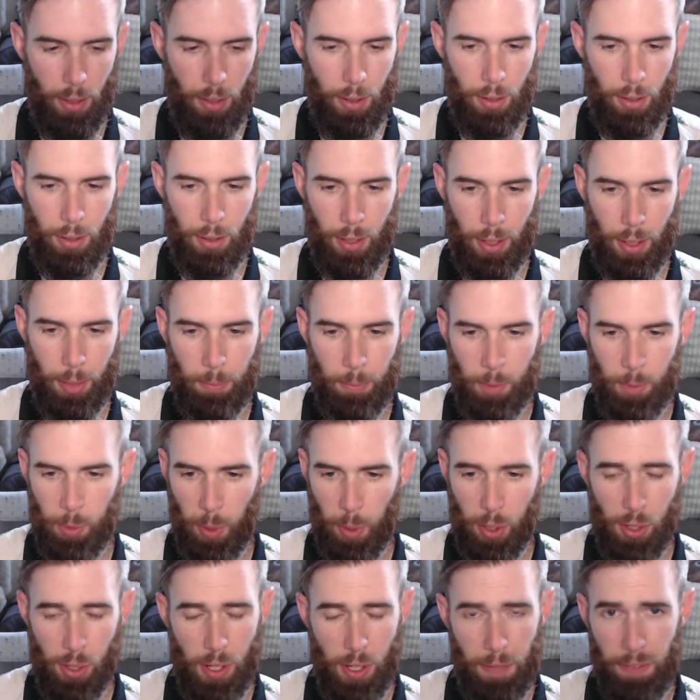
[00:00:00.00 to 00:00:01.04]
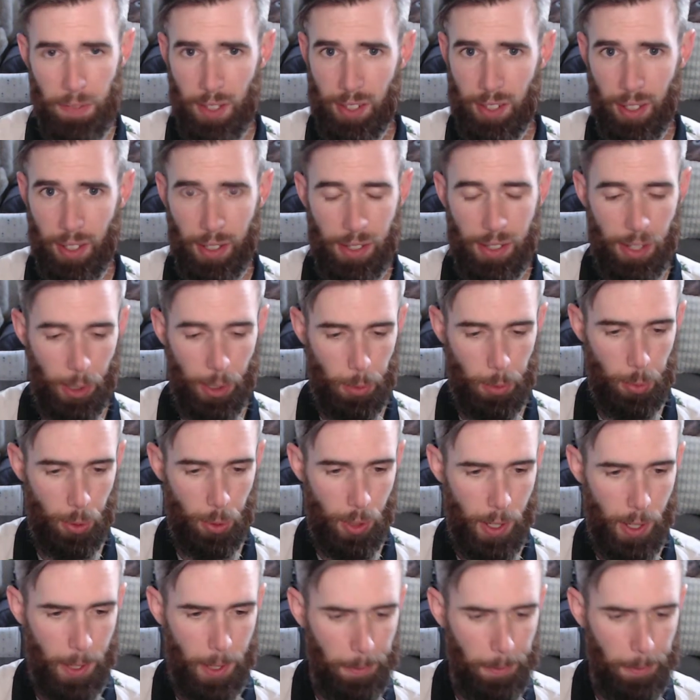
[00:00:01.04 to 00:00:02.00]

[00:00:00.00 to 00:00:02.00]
especially if this thing is 6%.